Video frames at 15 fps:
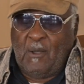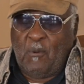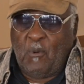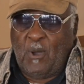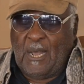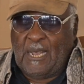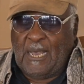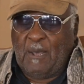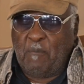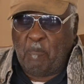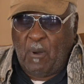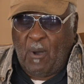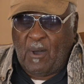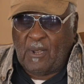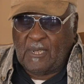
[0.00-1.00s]
Well, the
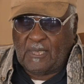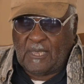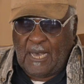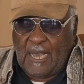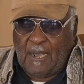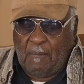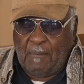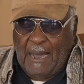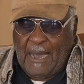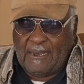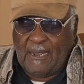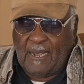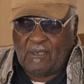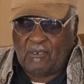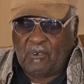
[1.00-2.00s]
important thing
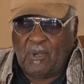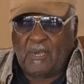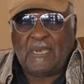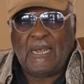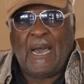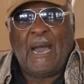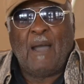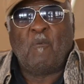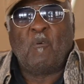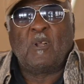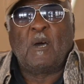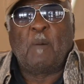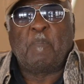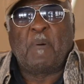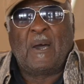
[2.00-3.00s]
about that church, I
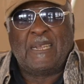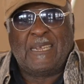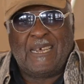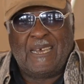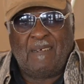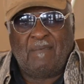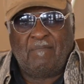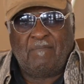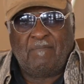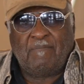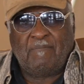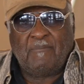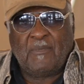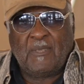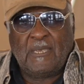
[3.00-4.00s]
went up on that.
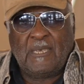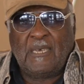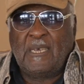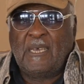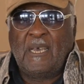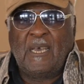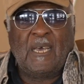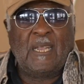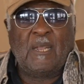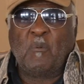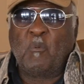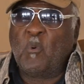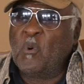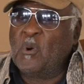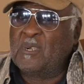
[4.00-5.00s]
And the
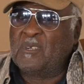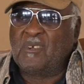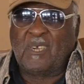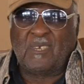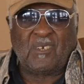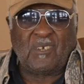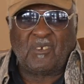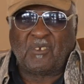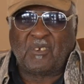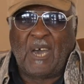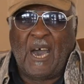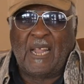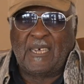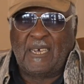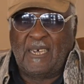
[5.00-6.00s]
wood just as
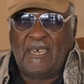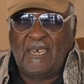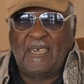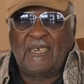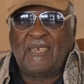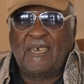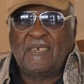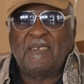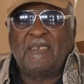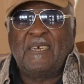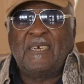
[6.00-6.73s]
solid, and